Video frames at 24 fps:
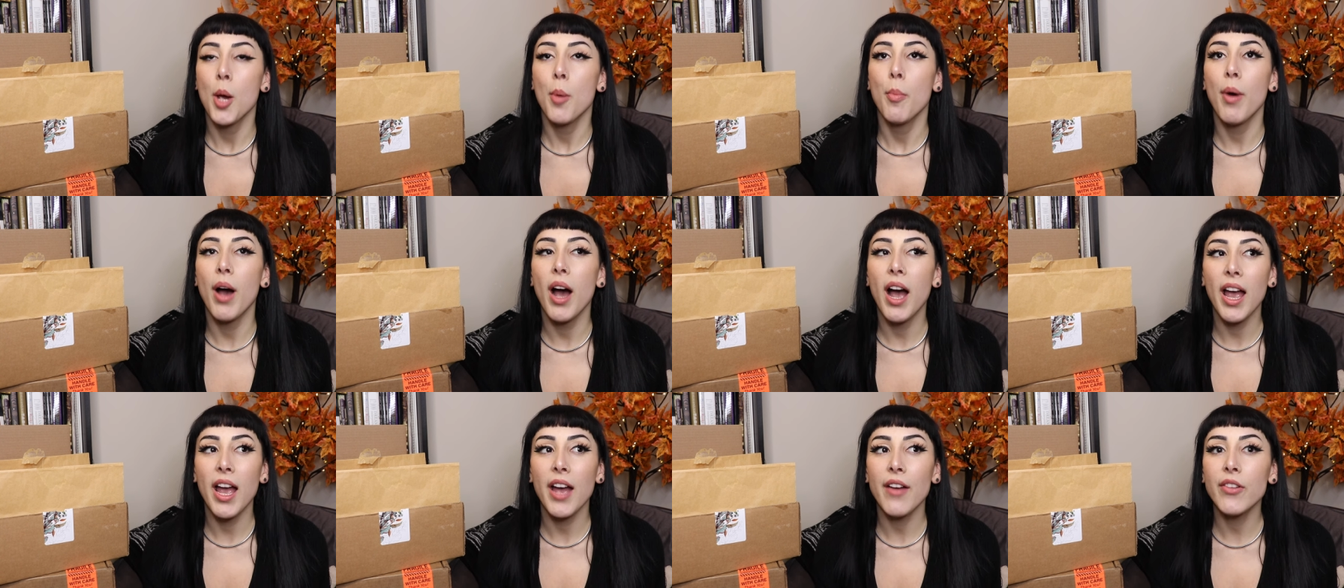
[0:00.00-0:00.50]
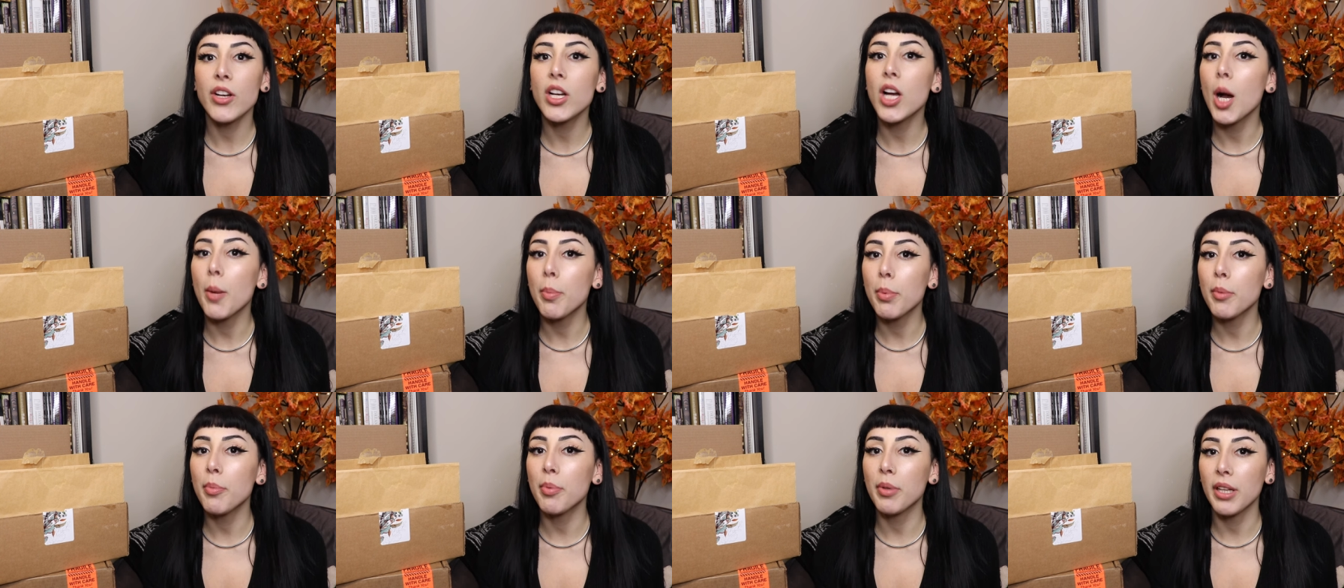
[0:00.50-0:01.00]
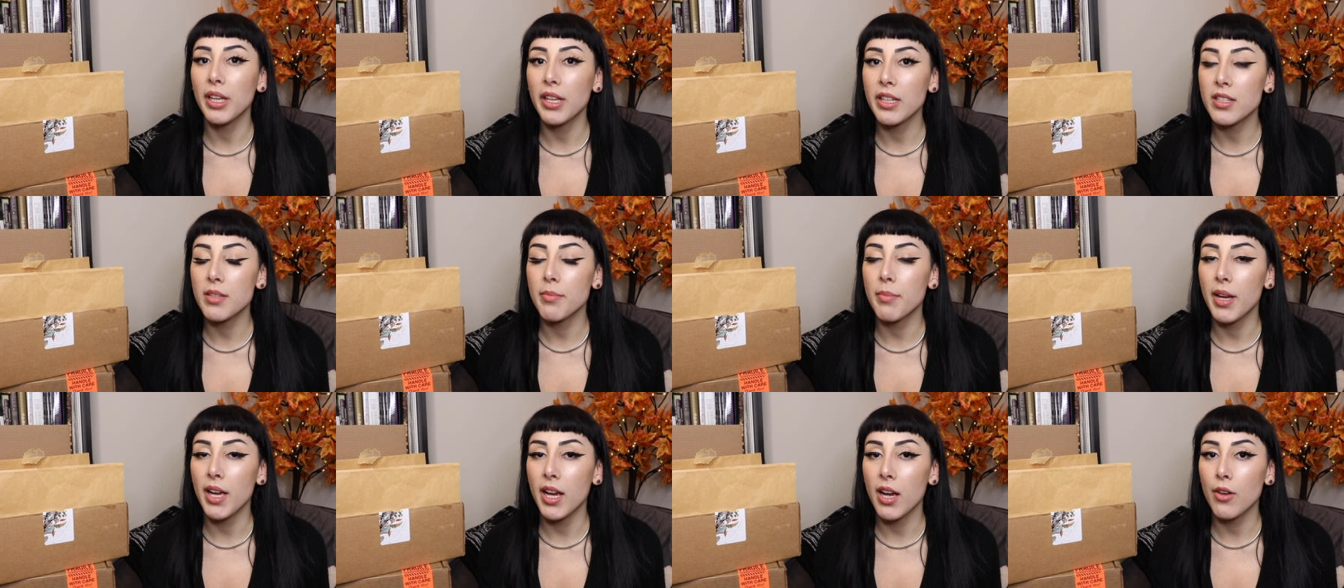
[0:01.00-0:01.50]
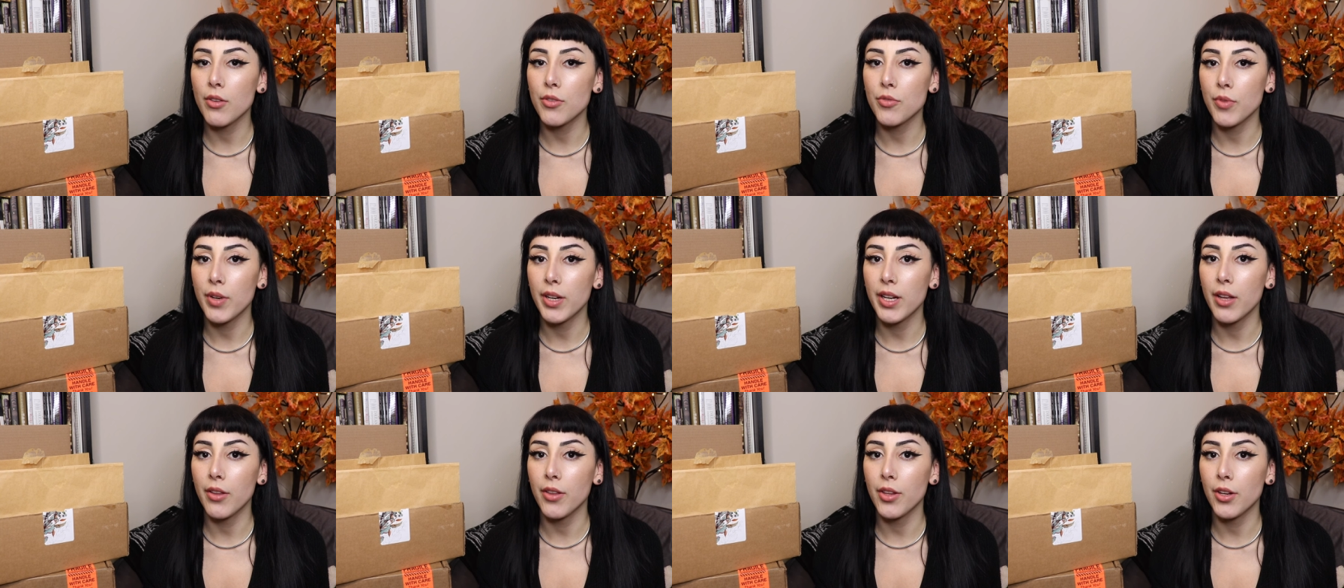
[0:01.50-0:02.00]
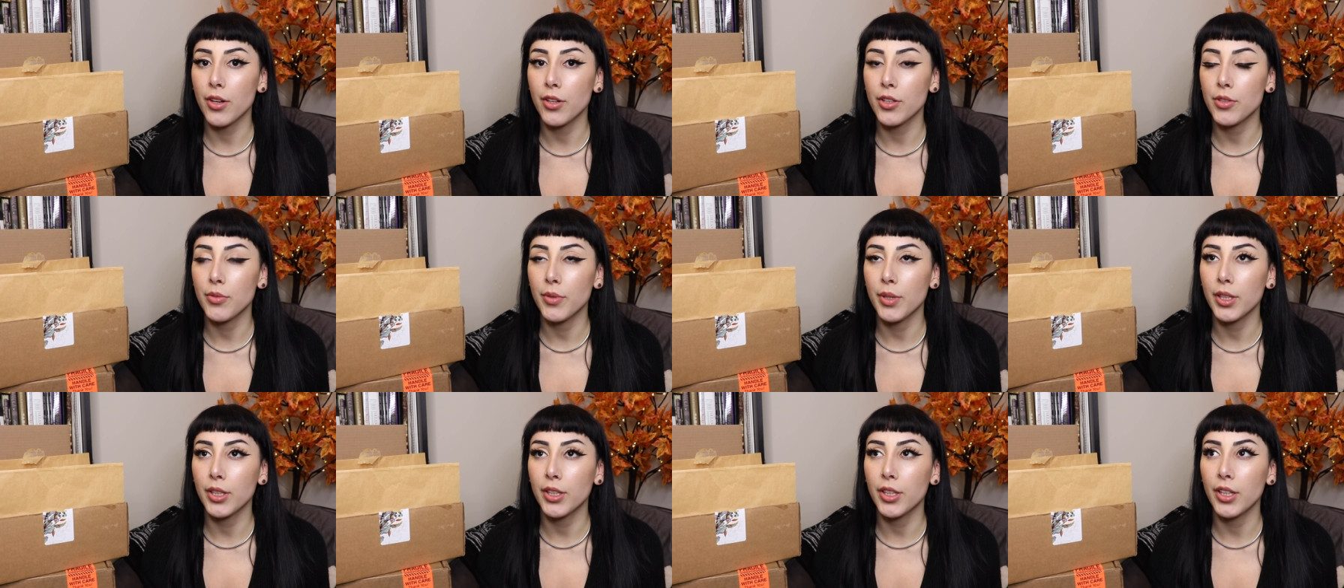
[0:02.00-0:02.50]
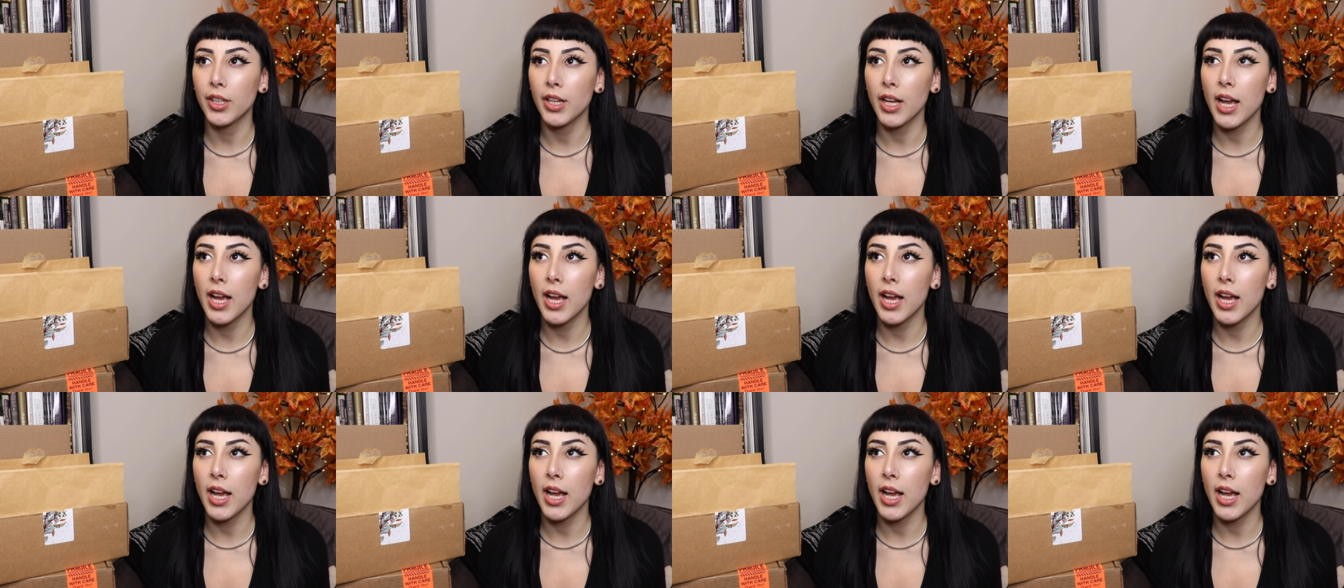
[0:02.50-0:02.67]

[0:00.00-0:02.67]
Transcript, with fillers: but I have a couple plants in my house right now that are doing good.